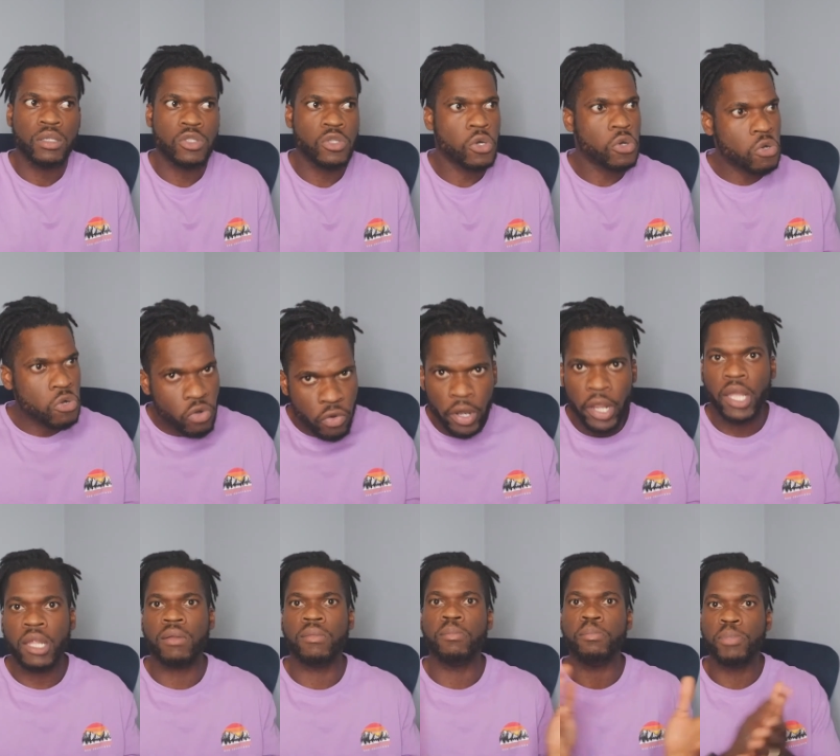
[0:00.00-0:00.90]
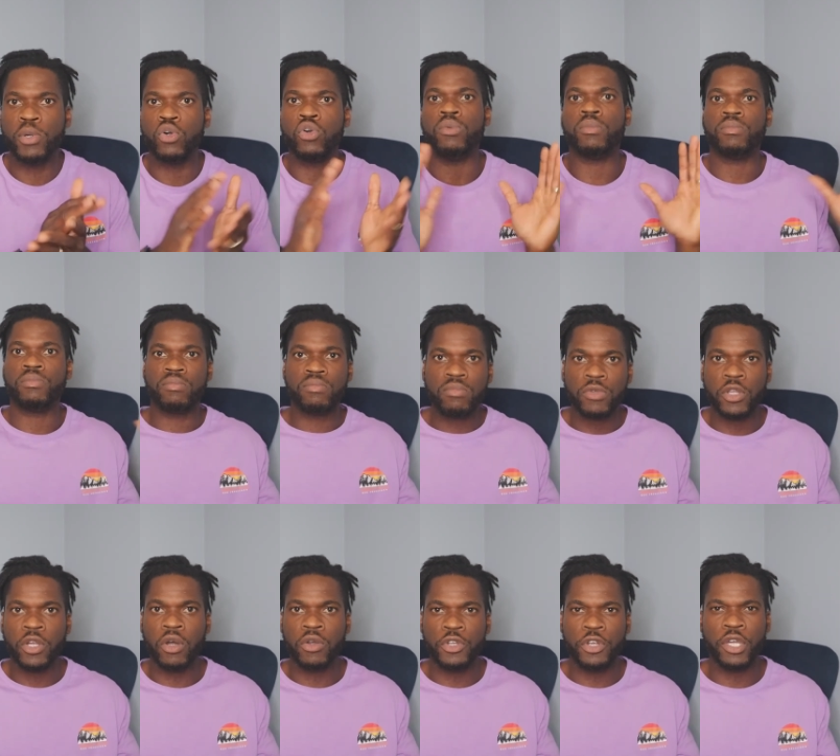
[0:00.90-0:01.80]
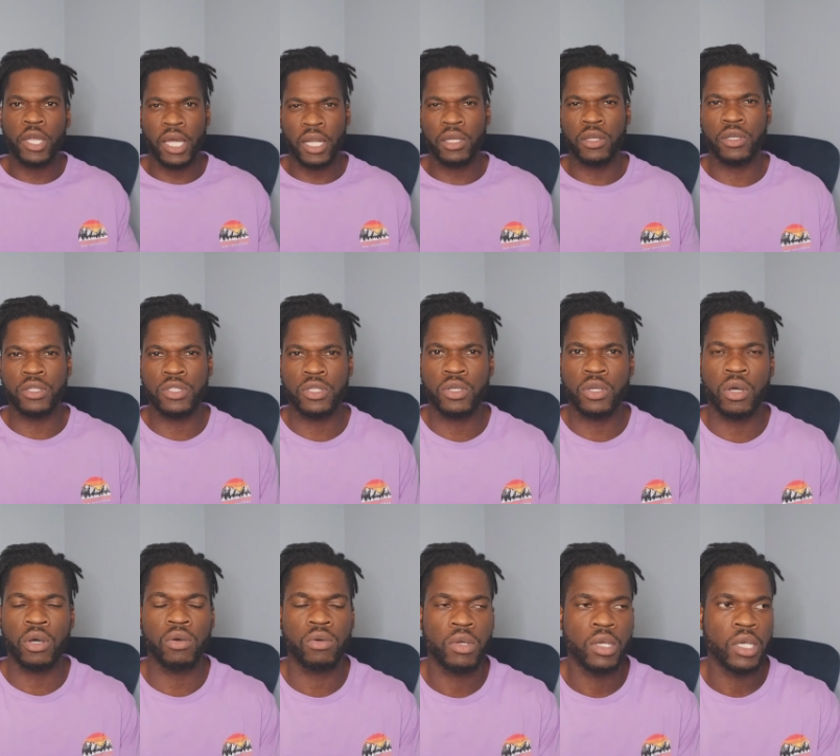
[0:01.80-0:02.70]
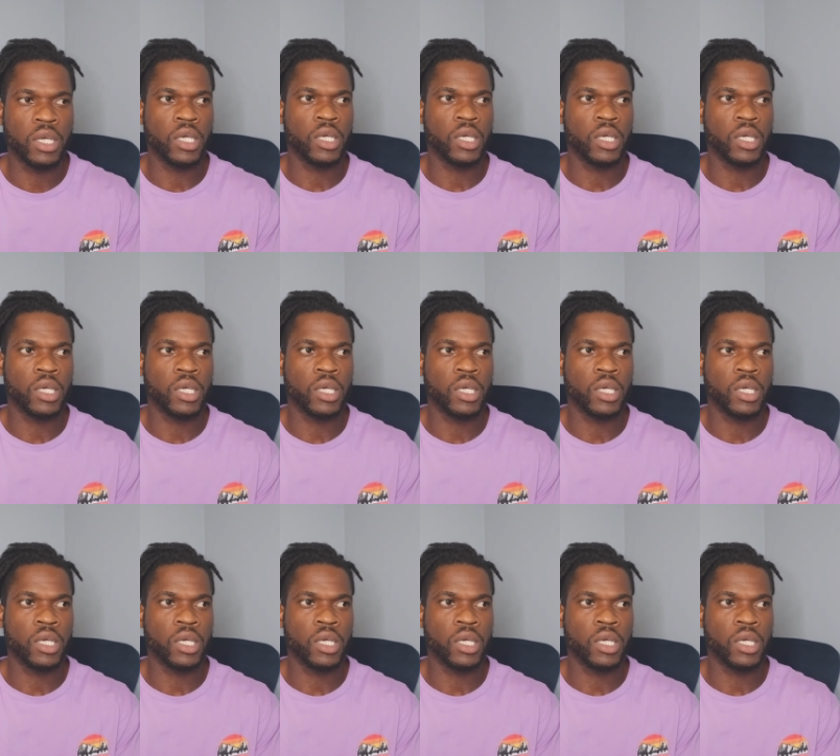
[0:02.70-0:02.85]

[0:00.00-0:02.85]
so great, boom, you know, you're kind of good to go.